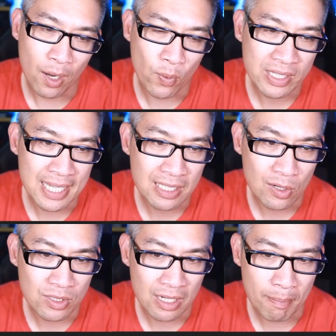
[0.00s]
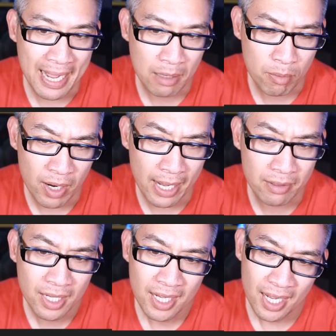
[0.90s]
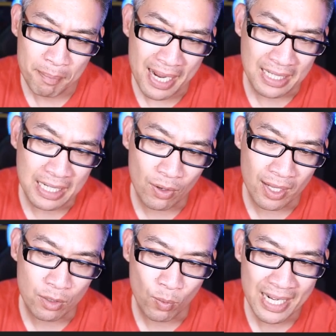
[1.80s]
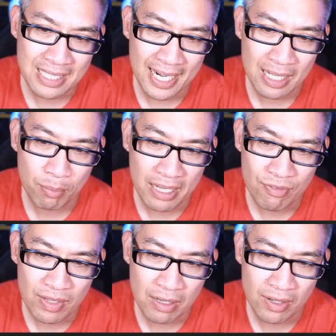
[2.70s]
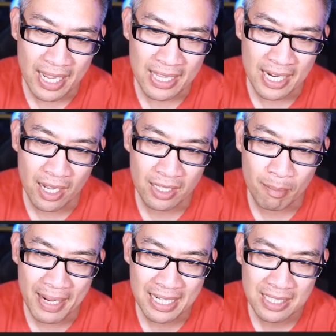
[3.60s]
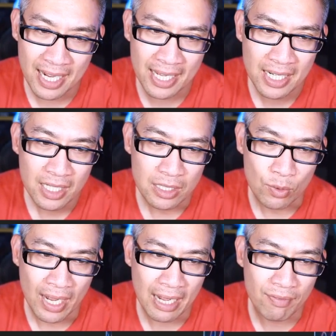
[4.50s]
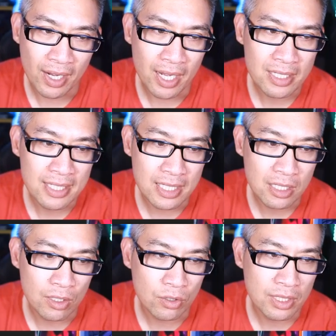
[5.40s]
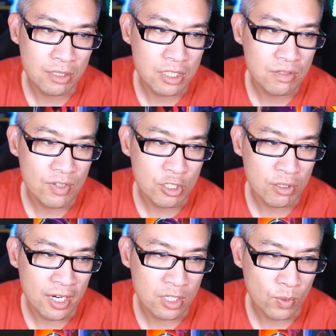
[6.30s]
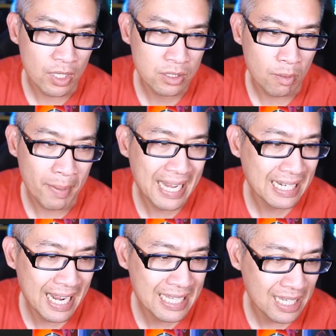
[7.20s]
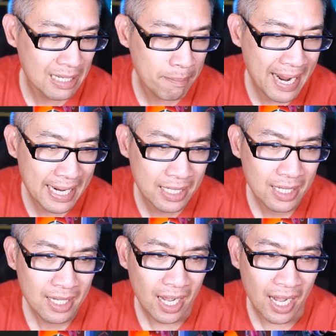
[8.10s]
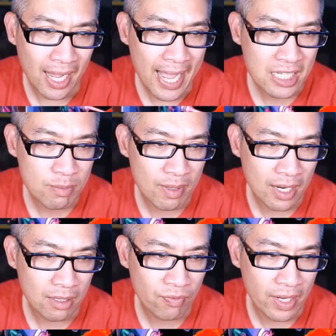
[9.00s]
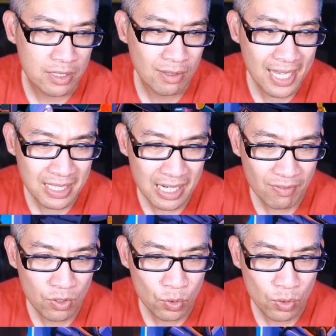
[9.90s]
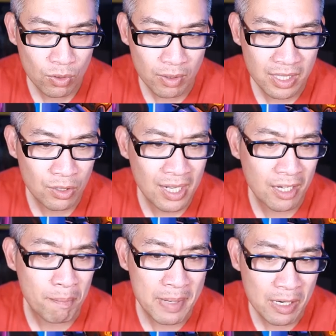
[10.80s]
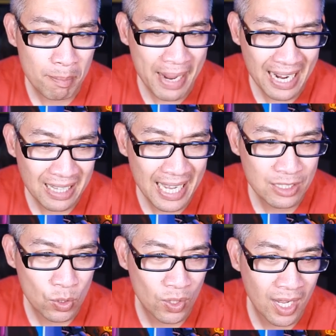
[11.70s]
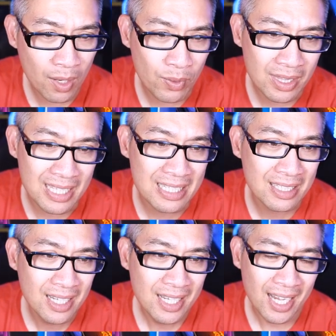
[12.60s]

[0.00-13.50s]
with Sentinels in the background, Magneto on the right side of the playfield, and then on the back side you have Sentinels that are just featured there as well. So bad guys on the back, X-Men on the front. So that's kind of a cool, you got your mirrored back glass going on with these